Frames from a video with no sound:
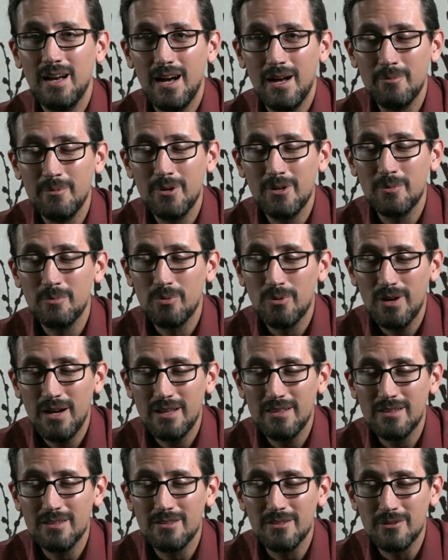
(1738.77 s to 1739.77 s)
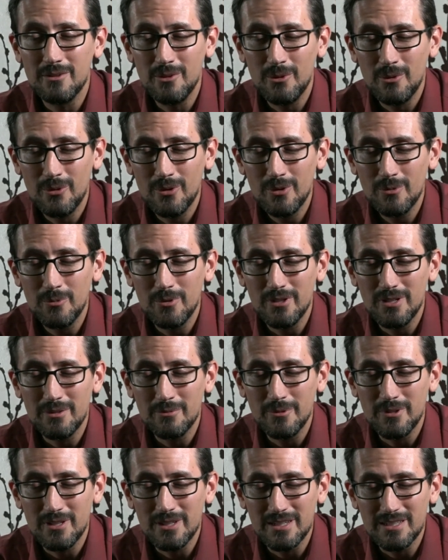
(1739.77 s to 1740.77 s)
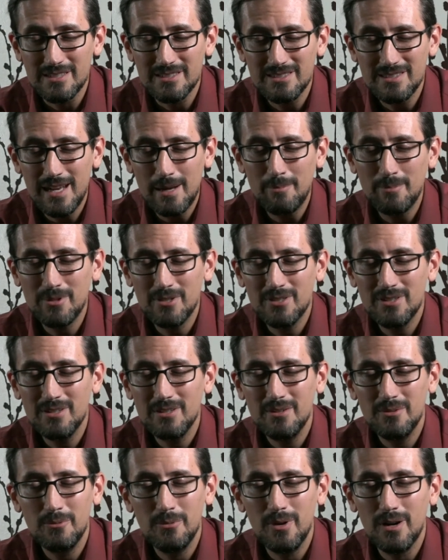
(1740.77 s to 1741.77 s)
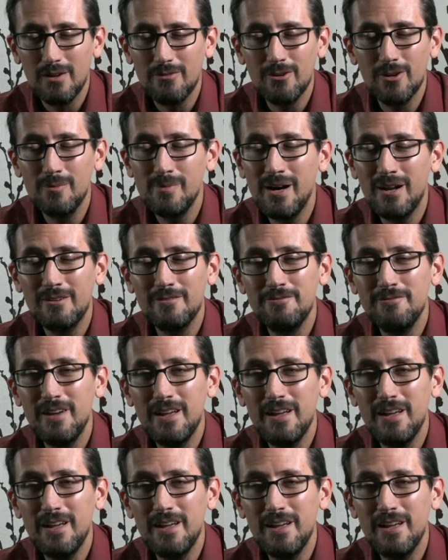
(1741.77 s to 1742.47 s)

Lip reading: I'm going to pray that the Lord will accept whatever amount of